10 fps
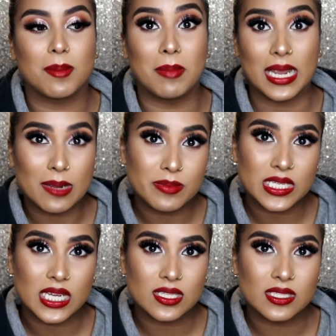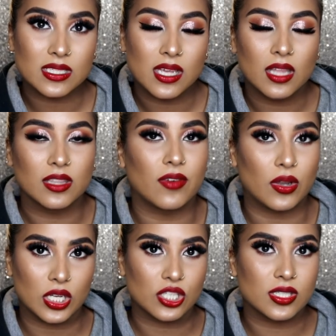makeup sticks, the
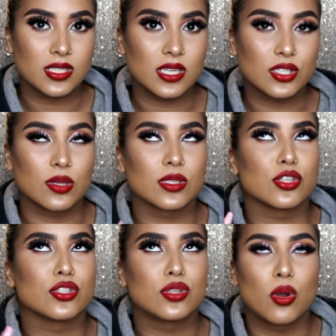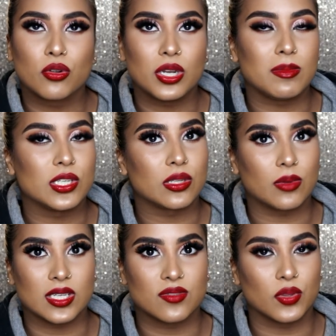foundation sticks, those are so creamy, so
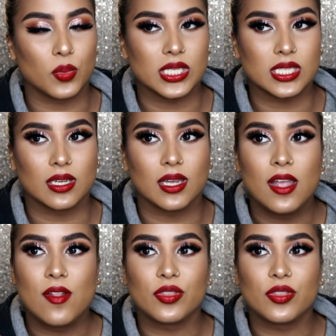nice for the winter.